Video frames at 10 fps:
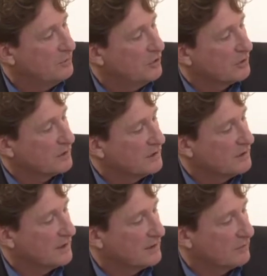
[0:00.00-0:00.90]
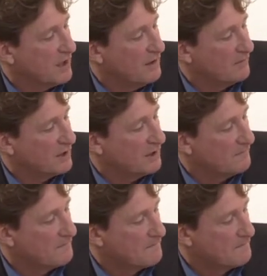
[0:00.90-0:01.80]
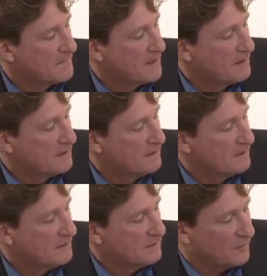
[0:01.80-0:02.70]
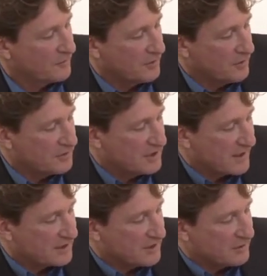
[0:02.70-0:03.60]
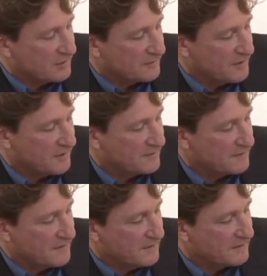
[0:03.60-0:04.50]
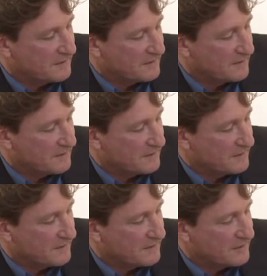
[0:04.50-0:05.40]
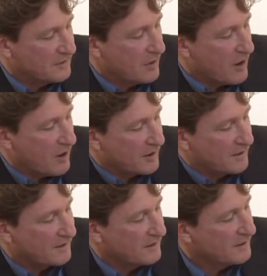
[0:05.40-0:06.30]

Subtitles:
Buren engraving. Also the texture of this dog and